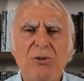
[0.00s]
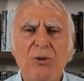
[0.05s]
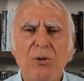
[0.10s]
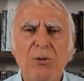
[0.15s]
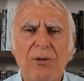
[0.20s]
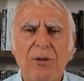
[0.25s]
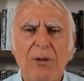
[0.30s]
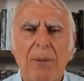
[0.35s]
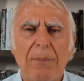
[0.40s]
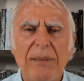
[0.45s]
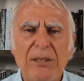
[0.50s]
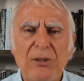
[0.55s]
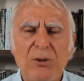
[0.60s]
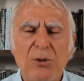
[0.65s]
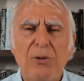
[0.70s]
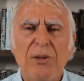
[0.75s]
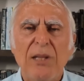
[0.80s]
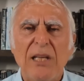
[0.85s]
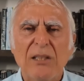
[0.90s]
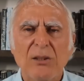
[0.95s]

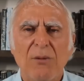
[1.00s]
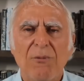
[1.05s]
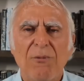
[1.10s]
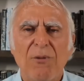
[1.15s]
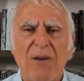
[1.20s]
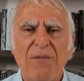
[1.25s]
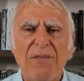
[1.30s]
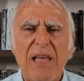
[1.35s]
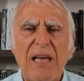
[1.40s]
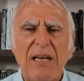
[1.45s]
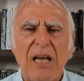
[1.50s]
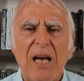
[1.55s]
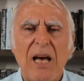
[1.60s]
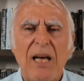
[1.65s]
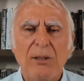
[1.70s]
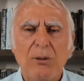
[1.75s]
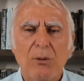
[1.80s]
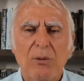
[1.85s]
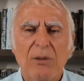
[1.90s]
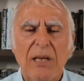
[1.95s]
2005, that
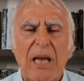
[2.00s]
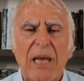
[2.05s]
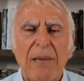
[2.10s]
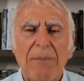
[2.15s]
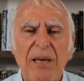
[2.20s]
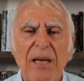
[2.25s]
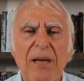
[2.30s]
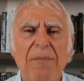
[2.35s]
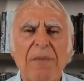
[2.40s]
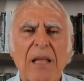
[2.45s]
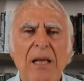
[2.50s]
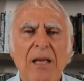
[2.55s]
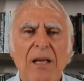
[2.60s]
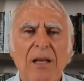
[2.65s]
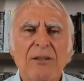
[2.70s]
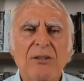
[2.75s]
article came out.